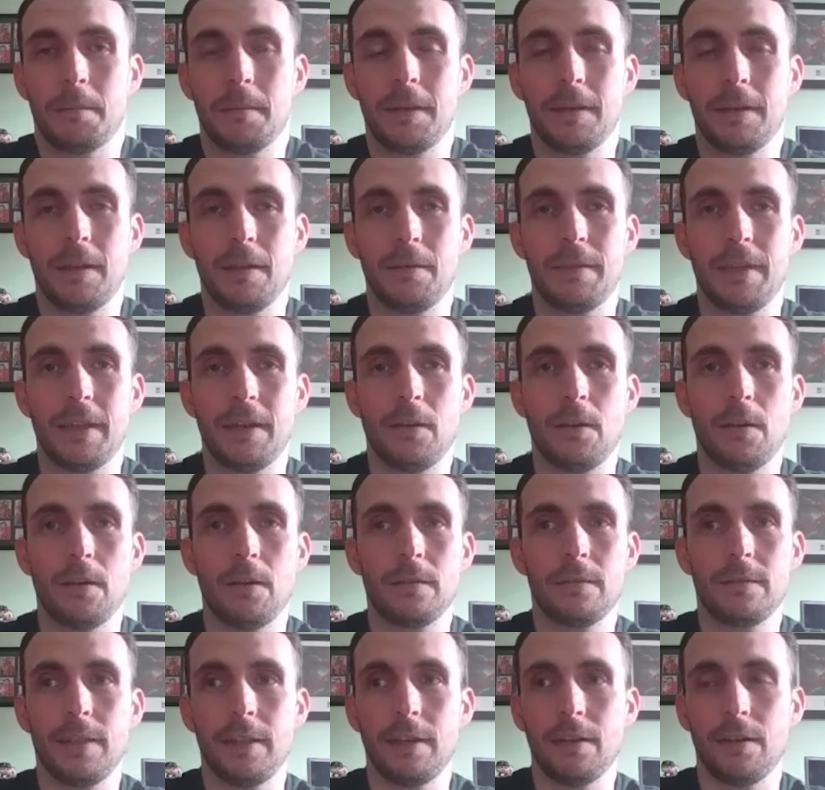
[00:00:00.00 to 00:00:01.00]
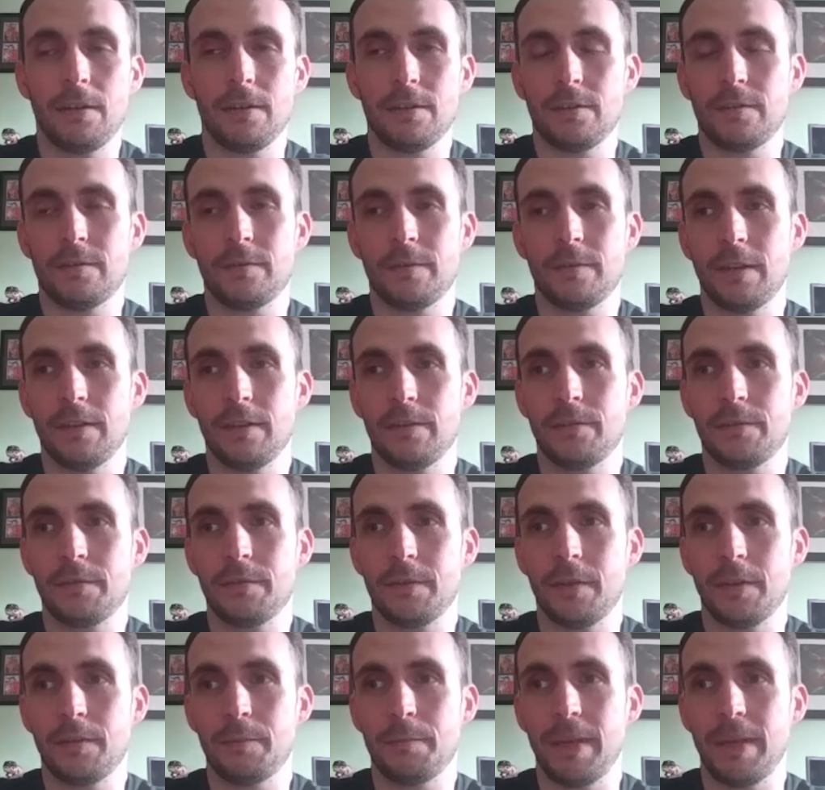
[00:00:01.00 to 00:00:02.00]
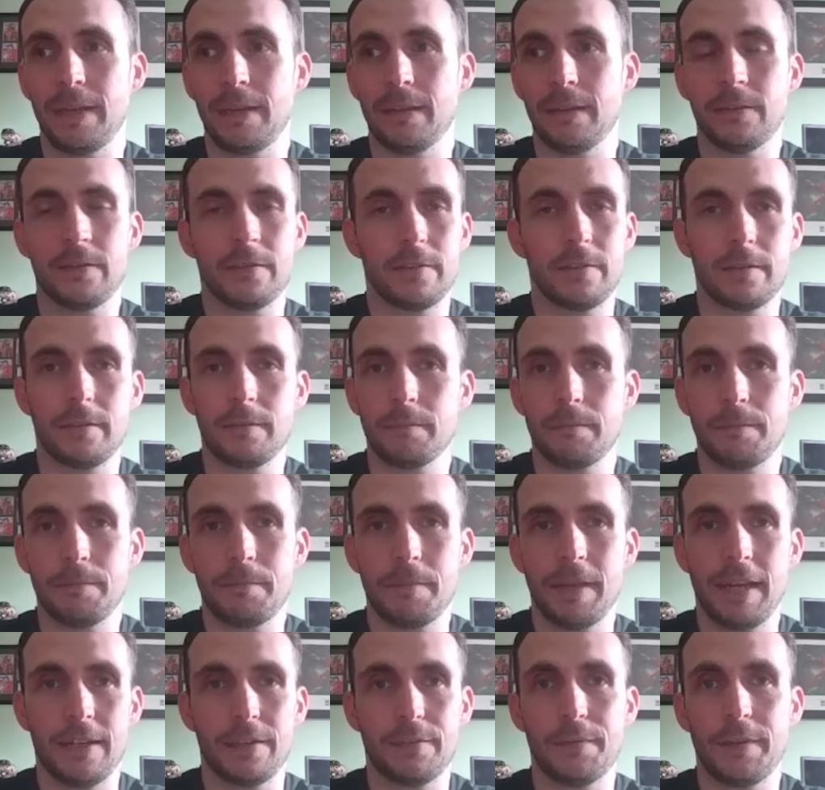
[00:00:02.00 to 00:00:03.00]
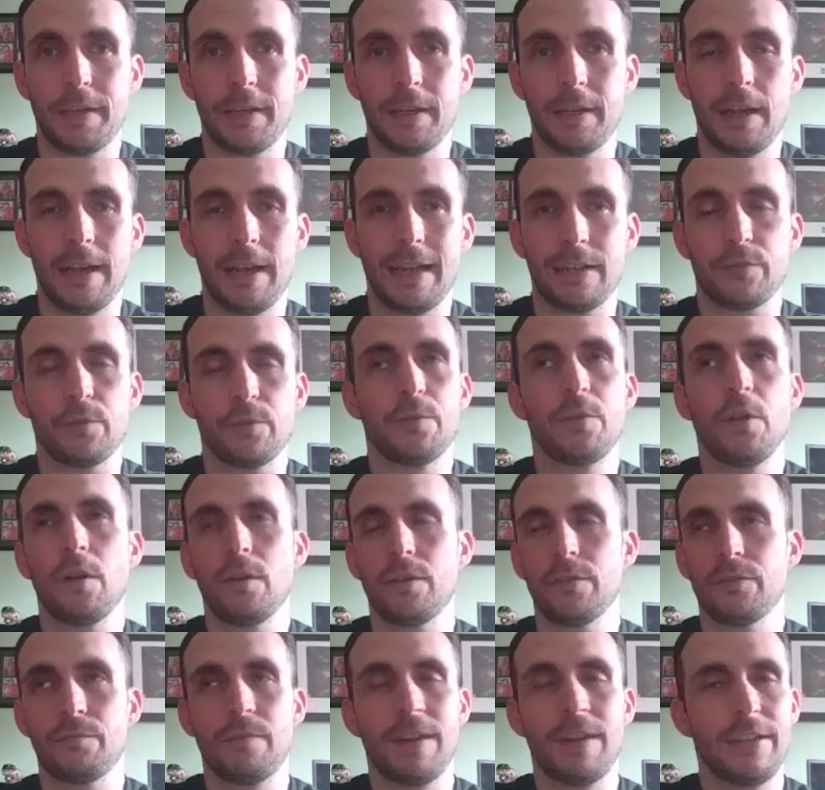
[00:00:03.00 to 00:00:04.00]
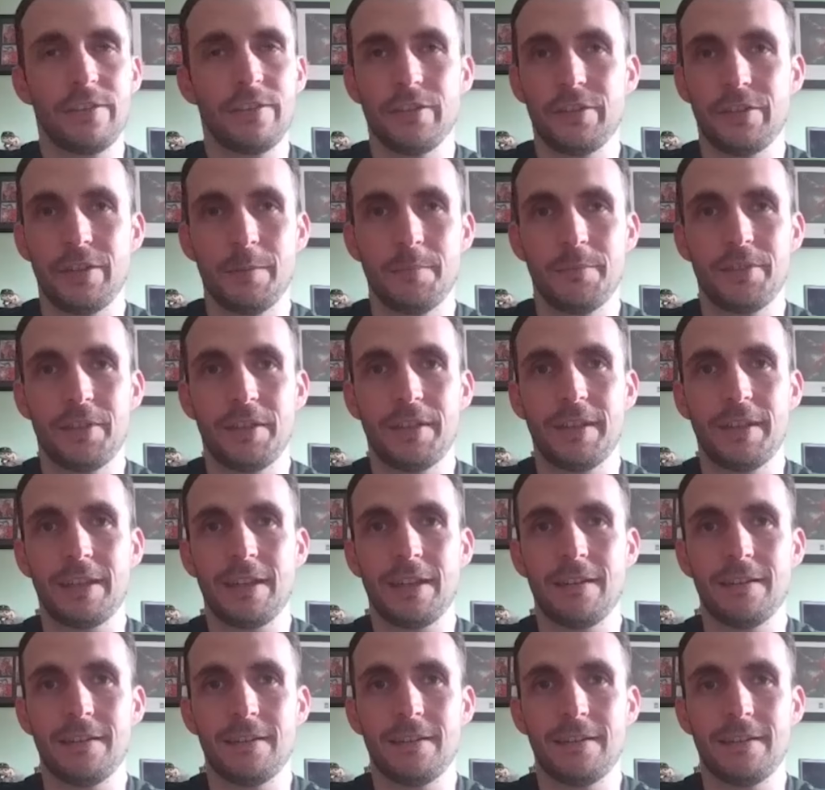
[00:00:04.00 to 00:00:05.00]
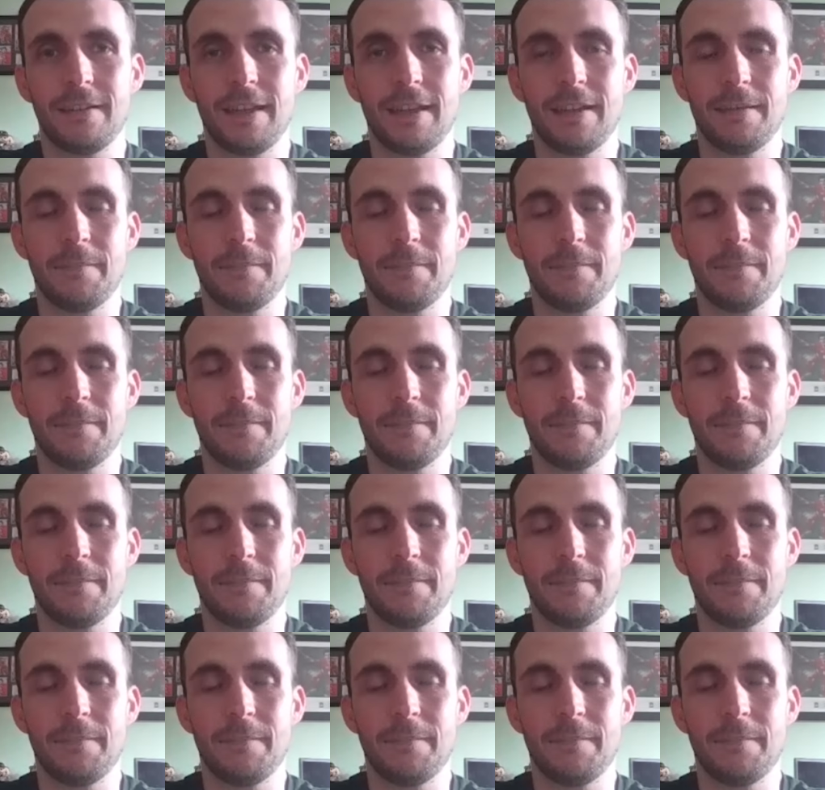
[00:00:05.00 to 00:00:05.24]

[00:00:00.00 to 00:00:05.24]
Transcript: You know, they're not as big as PSV and Ajax, or not as rich as them, so they can't.